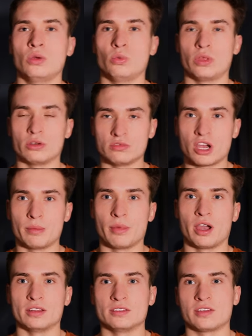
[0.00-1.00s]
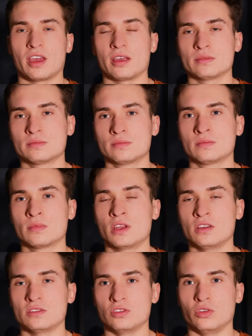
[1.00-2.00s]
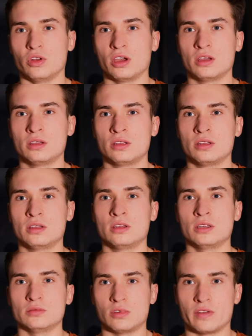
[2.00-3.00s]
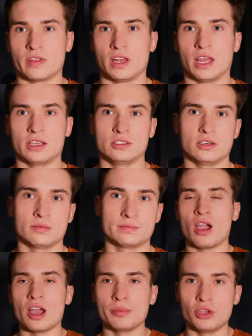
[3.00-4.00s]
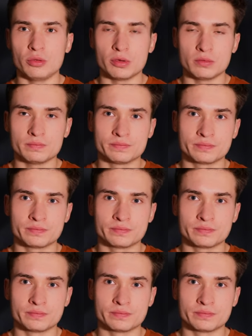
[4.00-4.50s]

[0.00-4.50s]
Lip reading: with the right mindset sooner rather than later. I'm human